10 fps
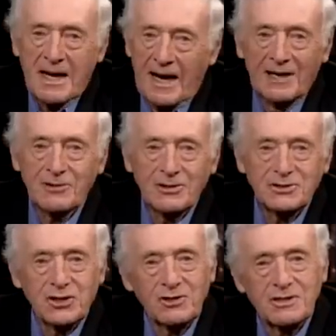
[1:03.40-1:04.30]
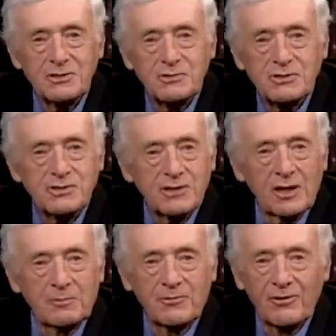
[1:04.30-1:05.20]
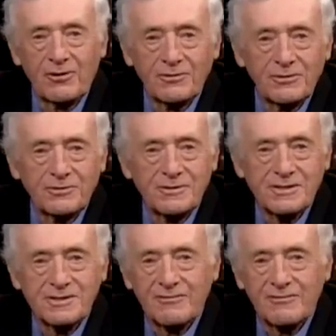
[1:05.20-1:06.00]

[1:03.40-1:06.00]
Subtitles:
outlaw journalist who stood up to wrongdoers